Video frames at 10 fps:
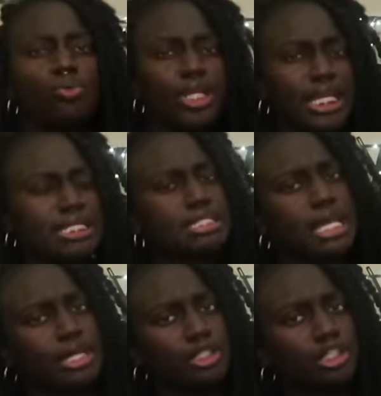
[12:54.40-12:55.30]
We need to
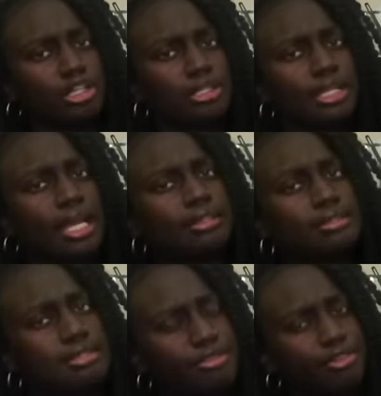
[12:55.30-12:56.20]
take a look at the
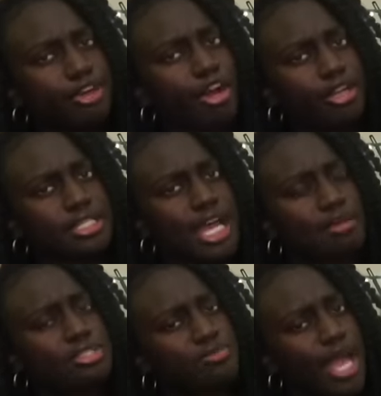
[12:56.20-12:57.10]
different
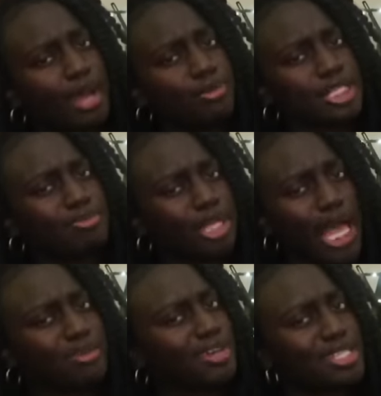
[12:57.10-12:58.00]
archetypes found in
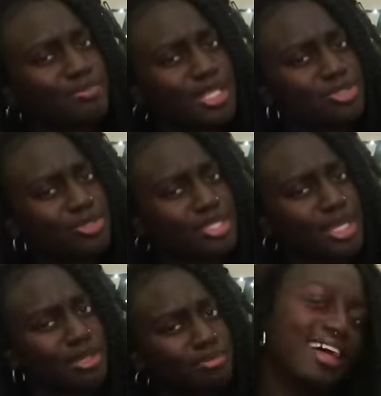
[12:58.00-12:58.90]
blackface
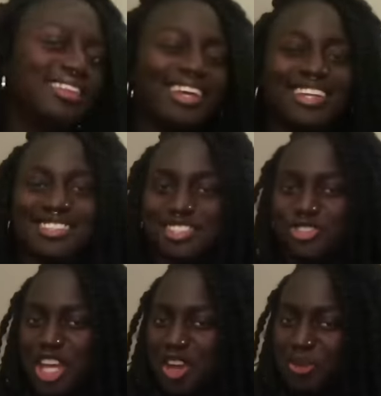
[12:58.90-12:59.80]
minstrelsy. Ladies and
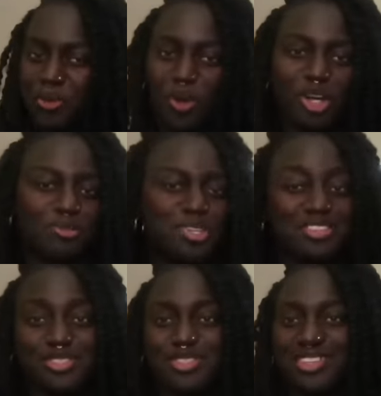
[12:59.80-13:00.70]
gentlemen, welcome to
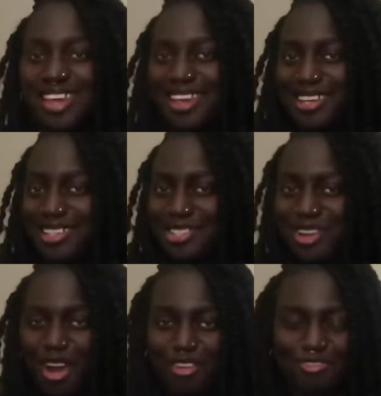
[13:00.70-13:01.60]
the stage.
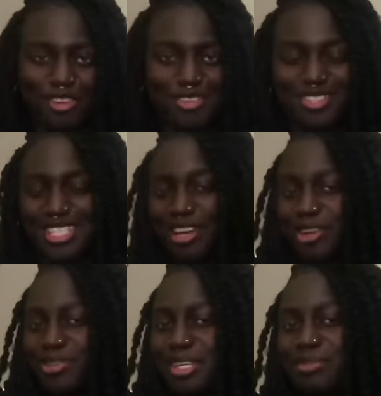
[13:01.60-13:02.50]
Our first
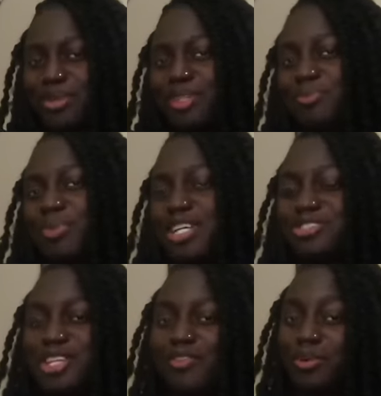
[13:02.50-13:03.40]
stereotypical
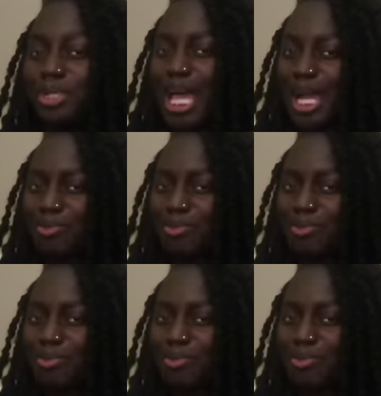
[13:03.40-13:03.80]
depiction of a black